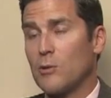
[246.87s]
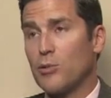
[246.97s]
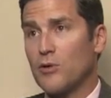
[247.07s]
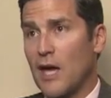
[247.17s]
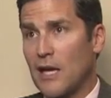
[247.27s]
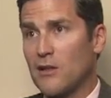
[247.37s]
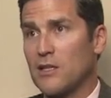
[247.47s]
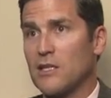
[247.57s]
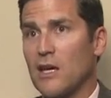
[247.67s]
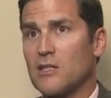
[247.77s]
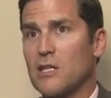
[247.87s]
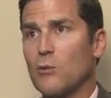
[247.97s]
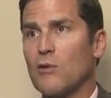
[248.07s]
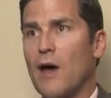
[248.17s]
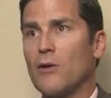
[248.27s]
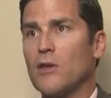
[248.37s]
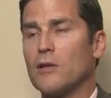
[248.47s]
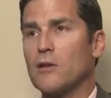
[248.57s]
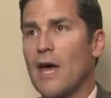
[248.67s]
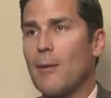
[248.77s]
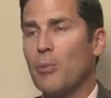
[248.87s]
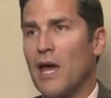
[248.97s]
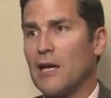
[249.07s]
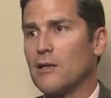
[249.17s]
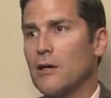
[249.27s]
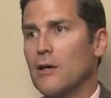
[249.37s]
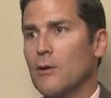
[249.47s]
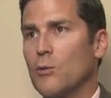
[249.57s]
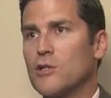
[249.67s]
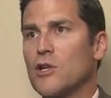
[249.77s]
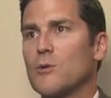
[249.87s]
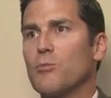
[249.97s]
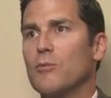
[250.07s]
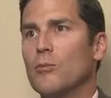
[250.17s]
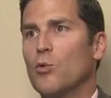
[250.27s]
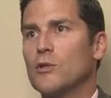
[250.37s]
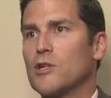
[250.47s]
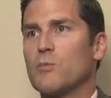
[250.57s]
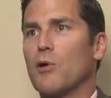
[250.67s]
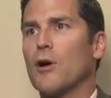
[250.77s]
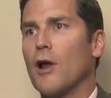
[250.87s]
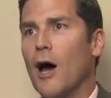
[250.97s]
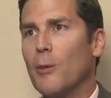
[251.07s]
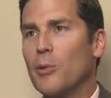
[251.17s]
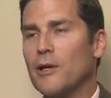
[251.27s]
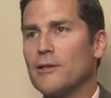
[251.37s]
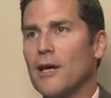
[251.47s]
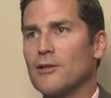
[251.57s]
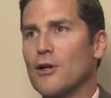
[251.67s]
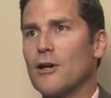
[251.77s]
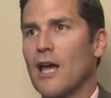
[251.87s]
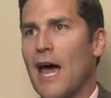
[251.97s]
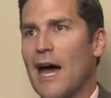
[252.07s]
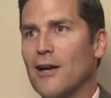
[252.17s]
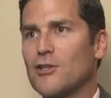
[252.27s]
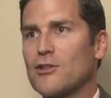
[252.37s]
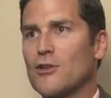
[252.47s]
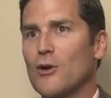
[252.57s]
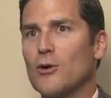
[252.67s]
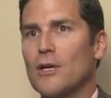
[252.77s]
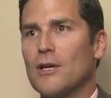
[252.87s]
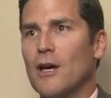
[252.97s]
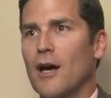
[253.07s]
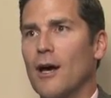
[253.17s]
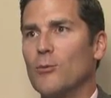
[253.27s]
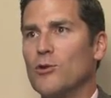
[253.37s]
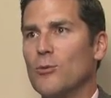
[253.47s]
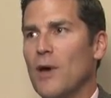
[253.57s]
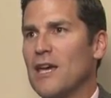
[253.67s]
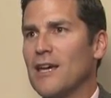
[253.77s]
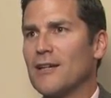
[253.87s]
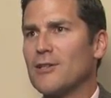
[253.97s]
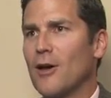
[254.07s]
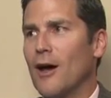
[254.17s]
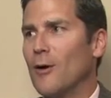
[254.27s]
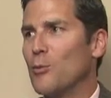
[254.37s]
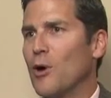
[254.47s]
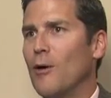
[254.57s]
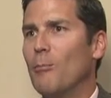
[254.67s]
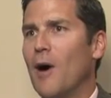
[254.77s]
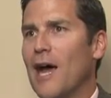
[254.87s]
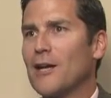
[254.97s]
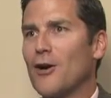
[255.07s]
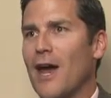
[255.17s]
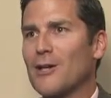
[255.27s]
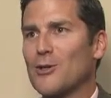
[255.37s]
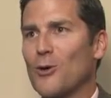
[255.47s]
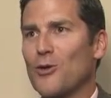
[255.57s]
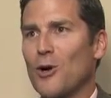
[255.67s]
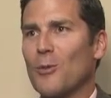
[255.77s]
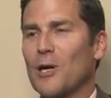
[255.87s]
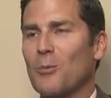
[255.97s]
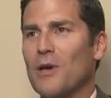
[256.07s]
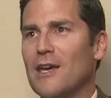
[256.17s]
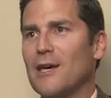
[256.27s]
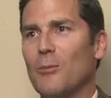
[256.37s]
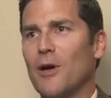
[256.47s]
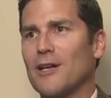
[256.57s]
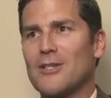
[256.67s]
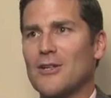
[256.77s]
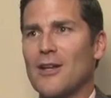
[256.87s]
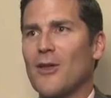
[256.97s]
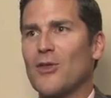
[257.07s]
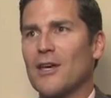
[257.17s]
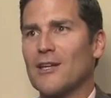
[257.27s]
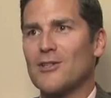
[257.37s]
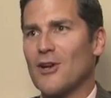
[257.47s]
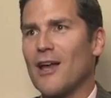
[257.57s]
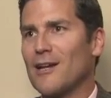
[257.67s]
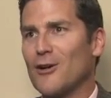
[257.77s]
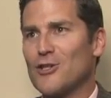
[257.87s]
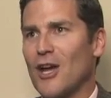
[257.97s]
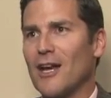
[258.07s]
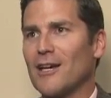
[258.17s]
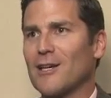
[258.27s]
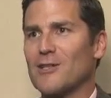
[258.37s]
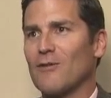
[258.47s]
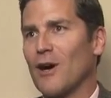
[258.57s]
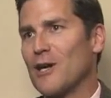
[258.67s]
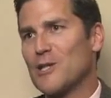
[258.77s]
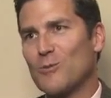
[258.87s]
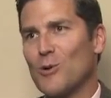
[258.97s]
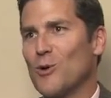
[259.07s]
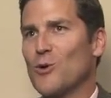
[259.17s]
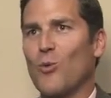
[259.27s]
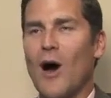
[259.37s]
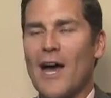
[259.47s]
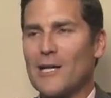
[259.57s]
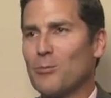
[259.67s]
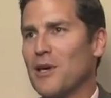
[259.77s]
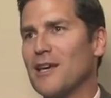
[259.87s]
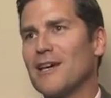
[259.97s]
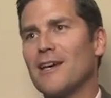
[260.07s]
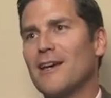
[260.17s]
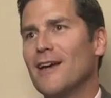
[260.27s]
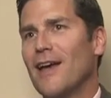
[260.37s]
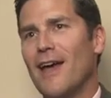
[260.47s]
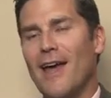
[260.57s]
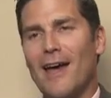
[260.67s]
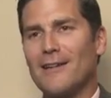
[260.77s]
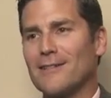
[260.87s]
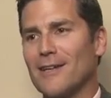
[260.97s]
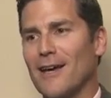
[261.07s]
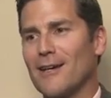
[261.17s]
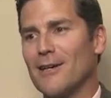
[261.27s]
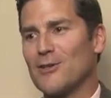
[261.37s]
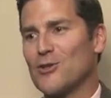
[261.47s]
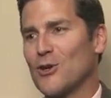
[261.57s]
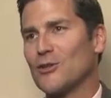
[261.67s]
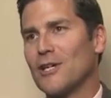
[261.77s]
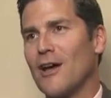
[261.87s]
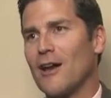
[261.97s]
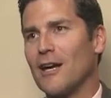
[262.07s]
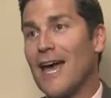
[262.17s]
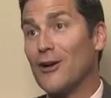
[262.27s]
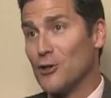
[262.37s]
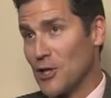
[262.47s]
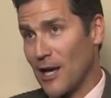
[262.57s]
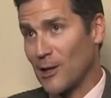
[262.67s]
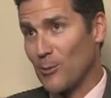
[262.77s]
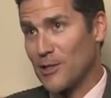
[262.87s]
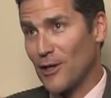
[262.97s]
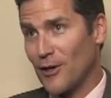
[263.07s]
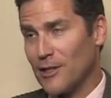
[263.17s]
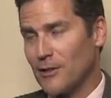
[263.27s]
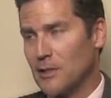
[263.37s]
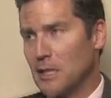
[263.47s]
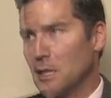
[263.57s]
We put that in the DSC. We found that that paint would just burn up and turn to ash. So you may get a minor exothermic peak, but it's nothing. It's not energetic. It's a very smooth, wide peak, and it's certainly not an energetic material.